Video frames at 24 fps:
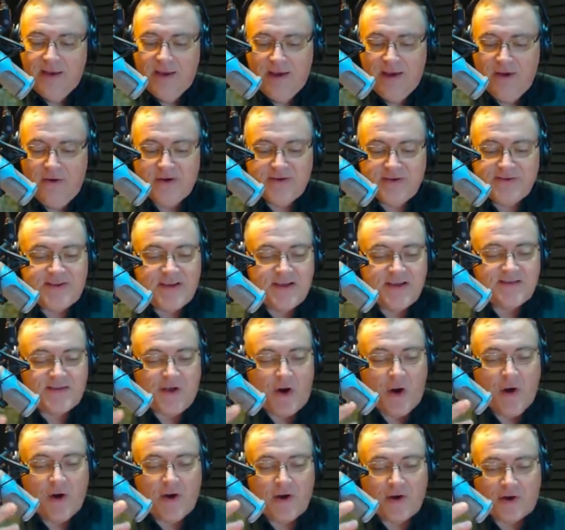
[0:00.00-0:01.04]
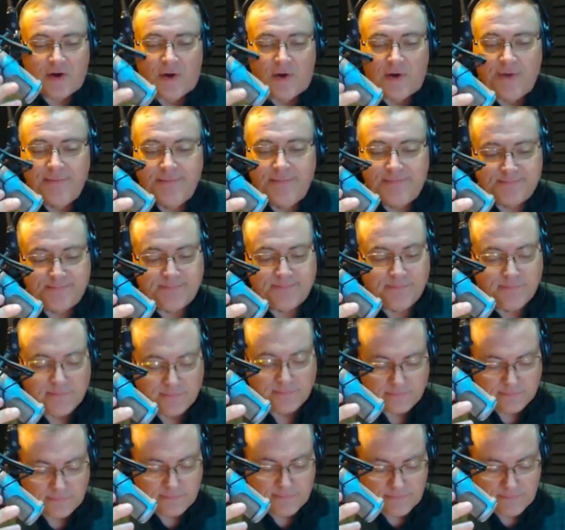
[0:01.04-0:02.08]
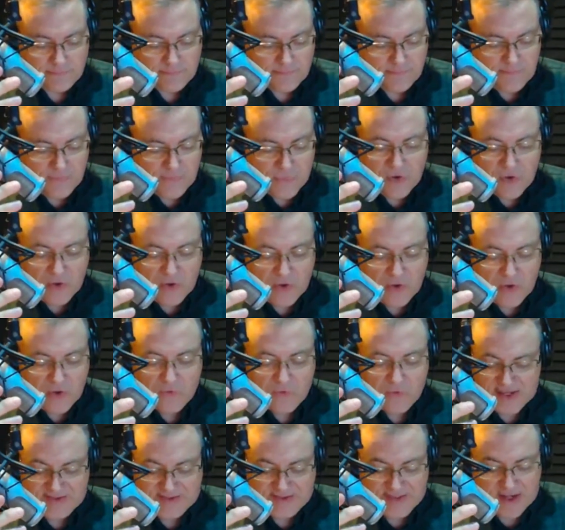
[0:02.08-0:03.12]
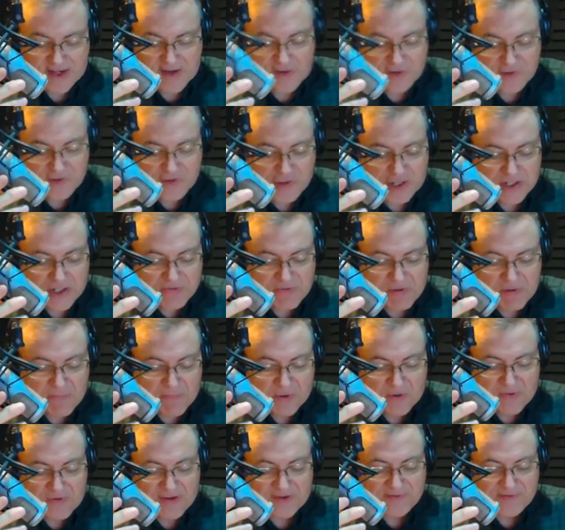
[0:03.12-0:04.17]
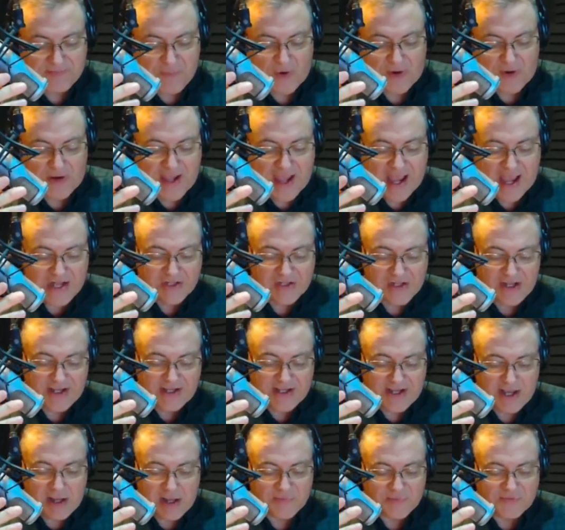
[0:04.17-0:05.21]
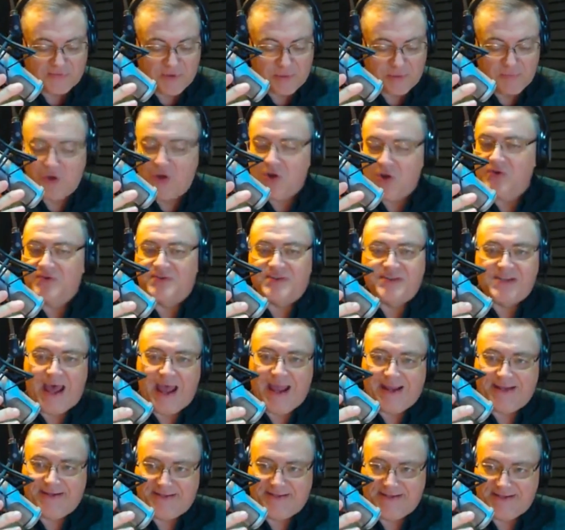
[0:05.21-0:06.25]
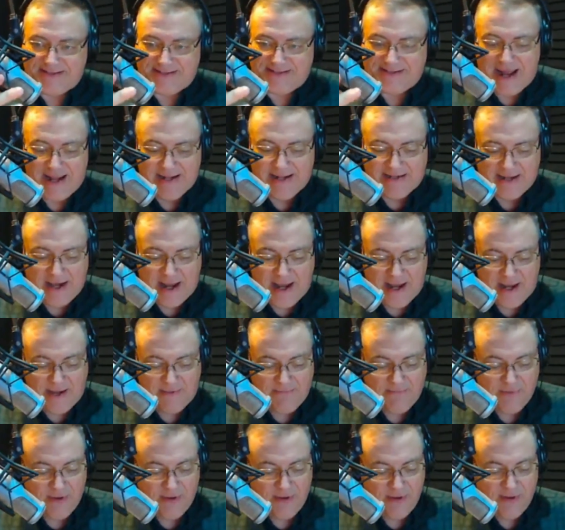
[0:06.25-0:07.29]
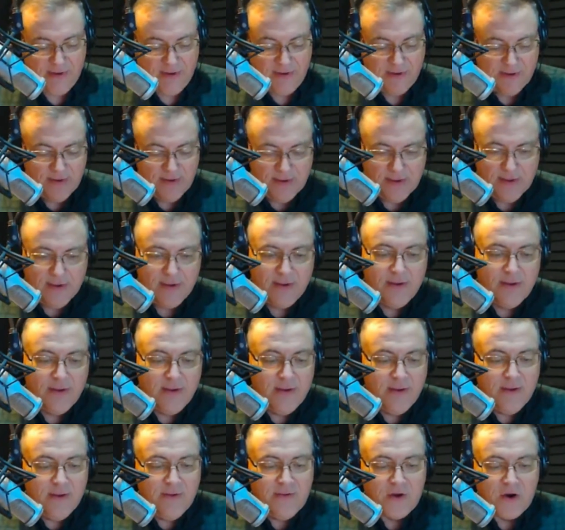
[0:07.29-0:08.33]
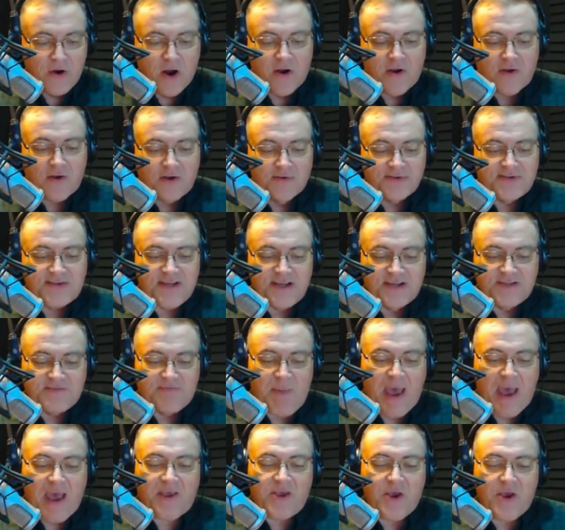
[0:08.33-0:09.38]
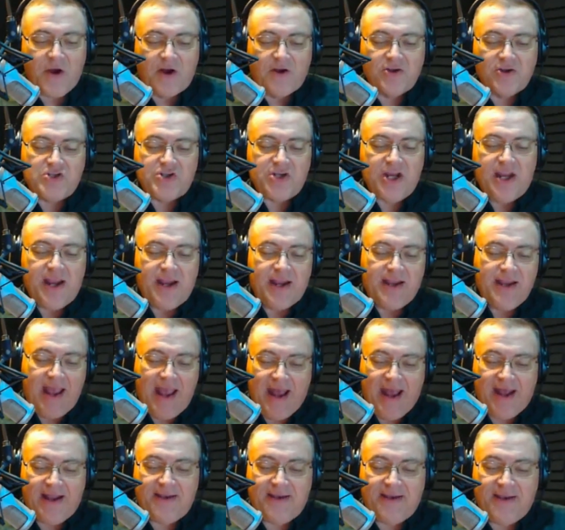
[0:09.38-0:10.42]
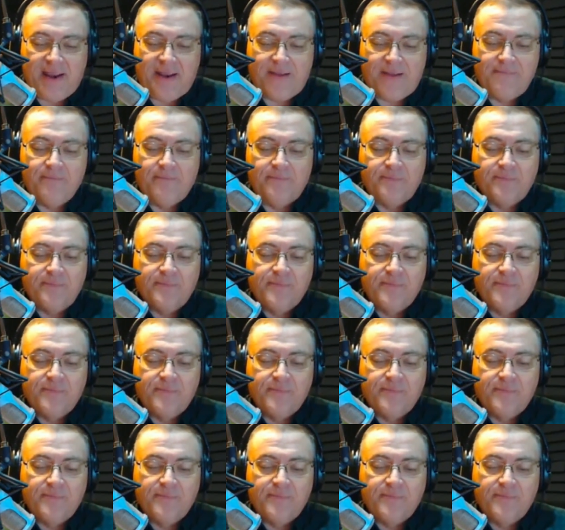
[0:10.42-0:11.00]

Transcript: Here is this article. Was seen on Drudge Report this morning. Actually, it comes from newscientist.com. The article says backyard gene editing